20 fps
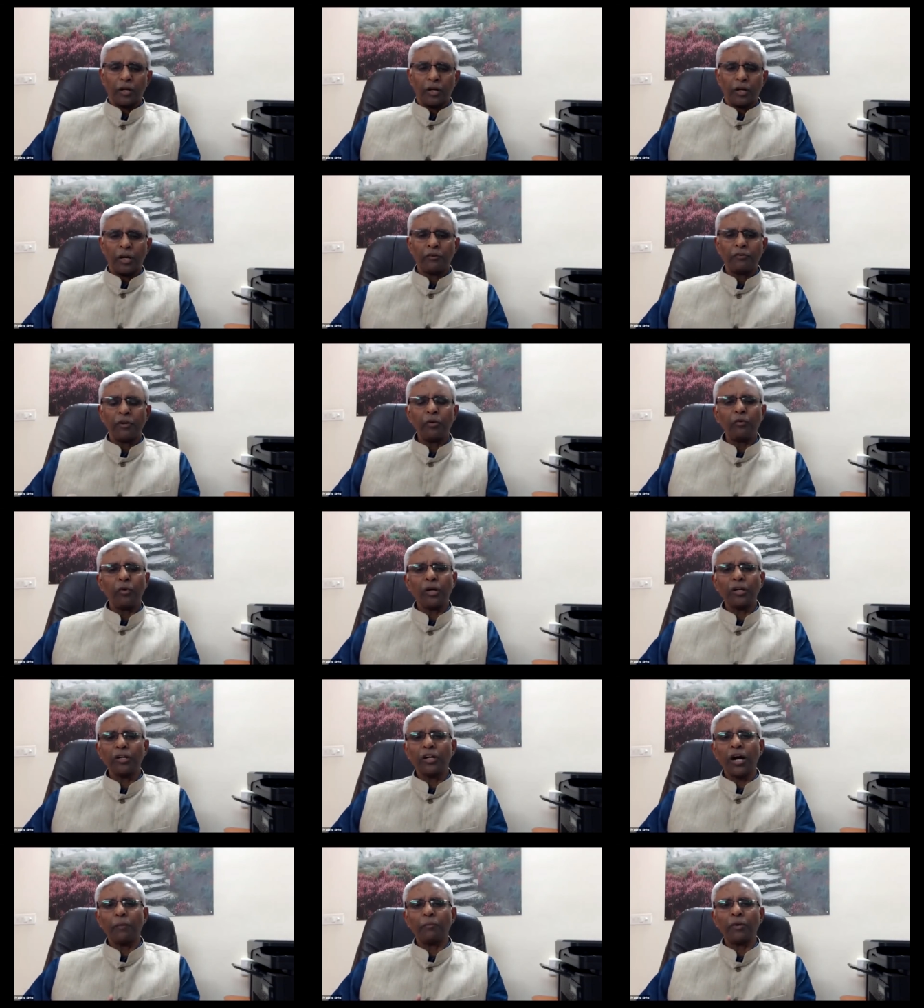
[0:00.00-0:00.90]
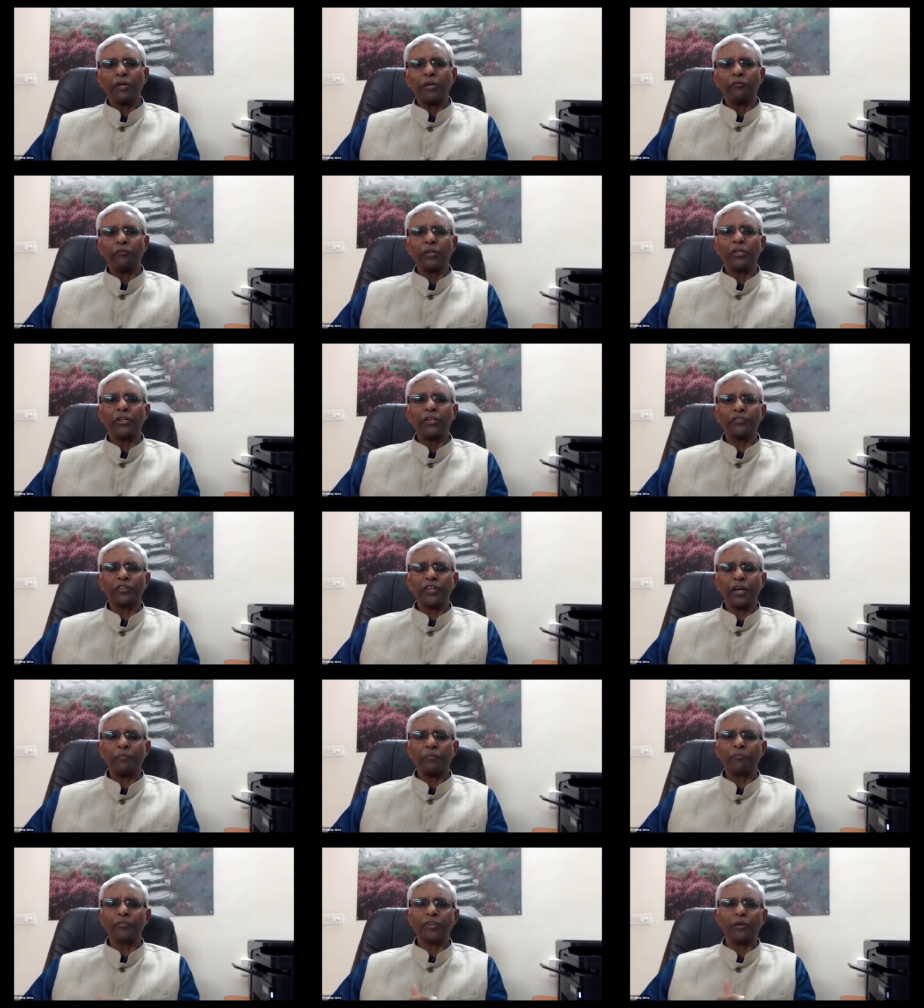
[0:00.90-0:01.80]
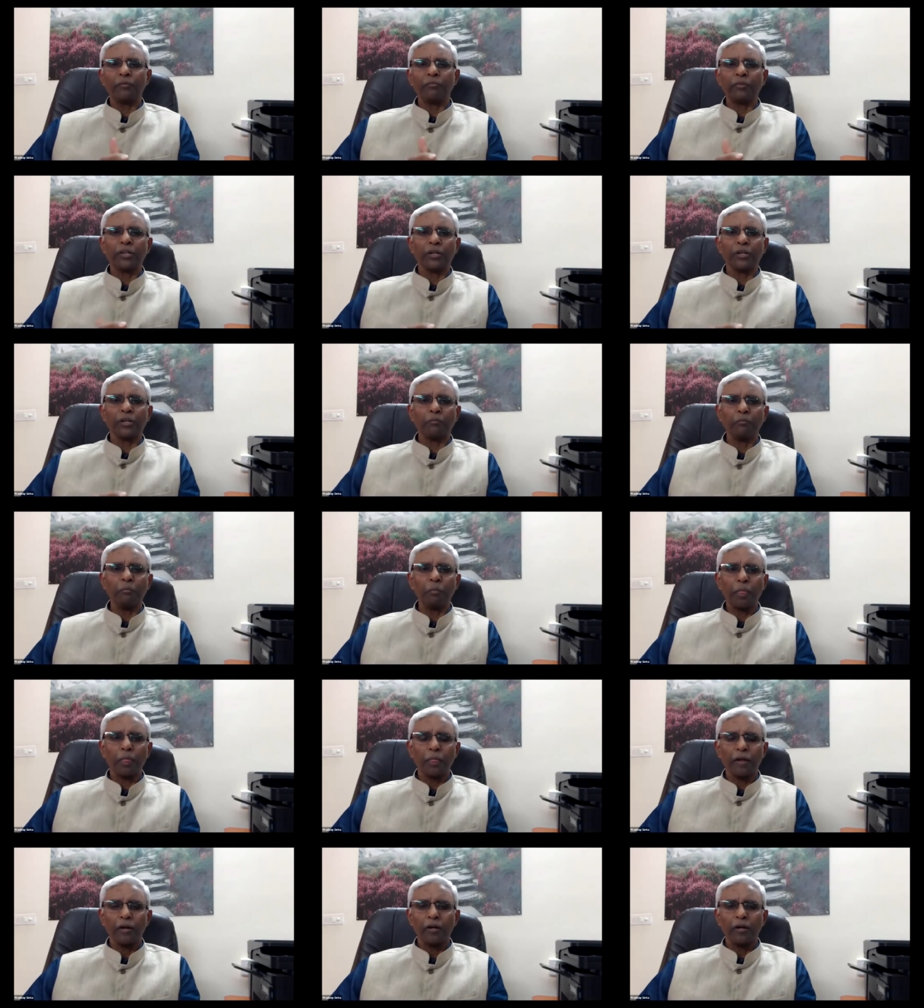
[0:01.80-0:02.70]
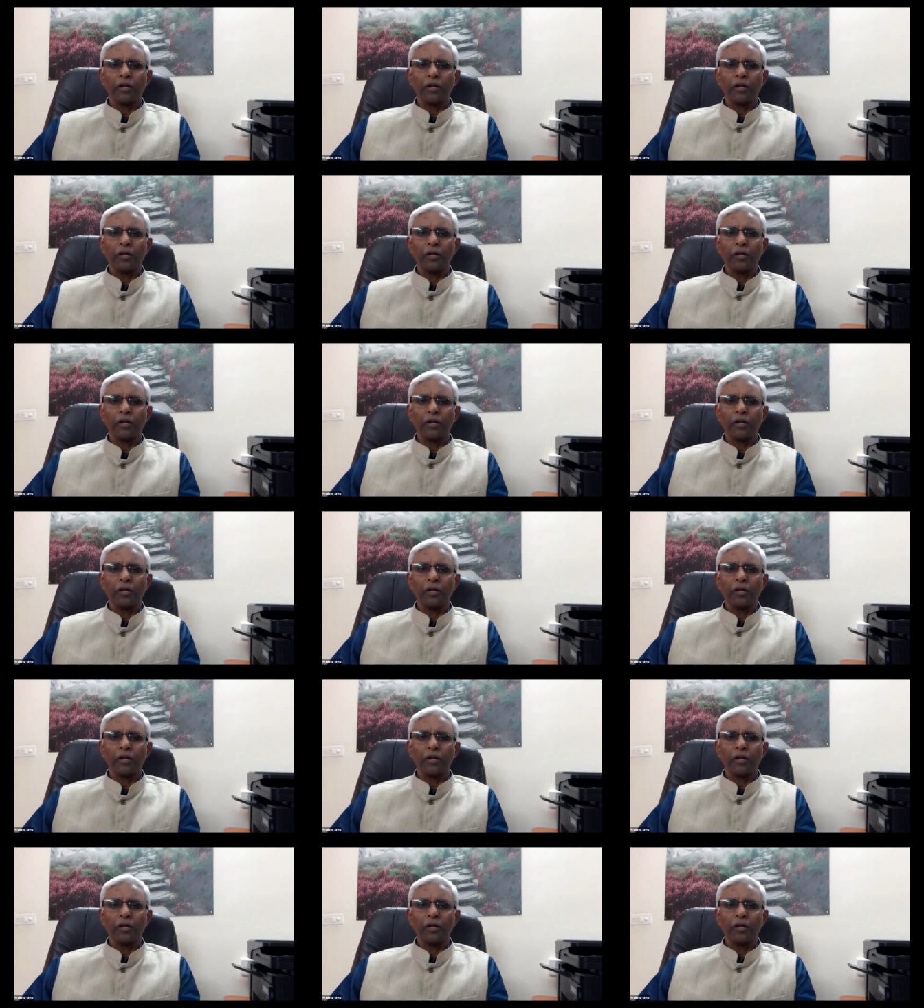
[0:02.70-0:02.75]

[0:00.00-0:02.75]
everyone coming with the same symptom